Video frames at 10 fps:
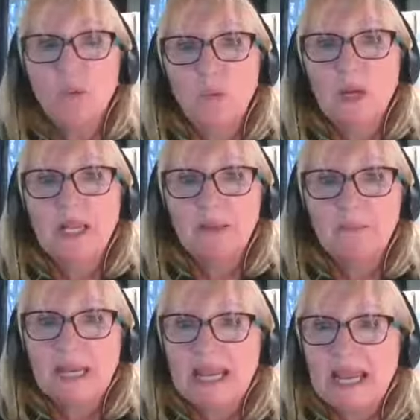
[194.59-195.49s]
will
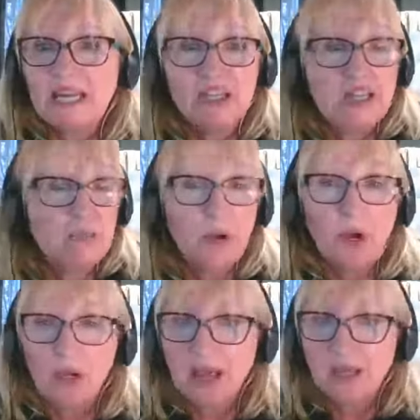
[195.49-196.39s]
be just a
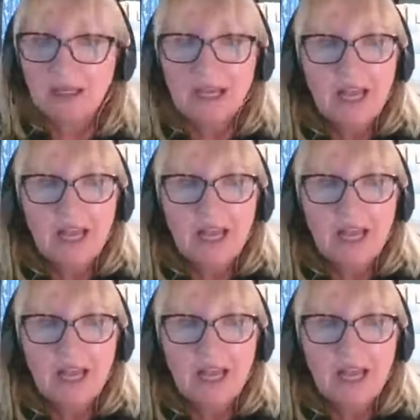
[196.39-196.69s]
potluck.